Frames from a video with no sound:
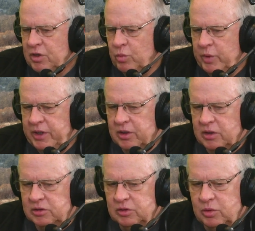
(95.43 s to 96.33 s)
We
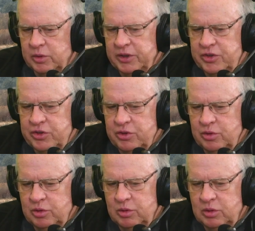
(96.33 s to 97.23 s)
are going
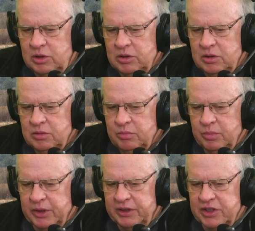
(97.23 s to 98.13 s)
to
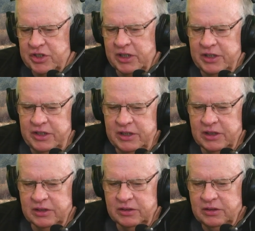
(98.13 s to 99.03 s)
bring this
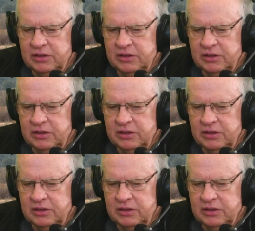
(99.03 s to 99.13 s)
idea,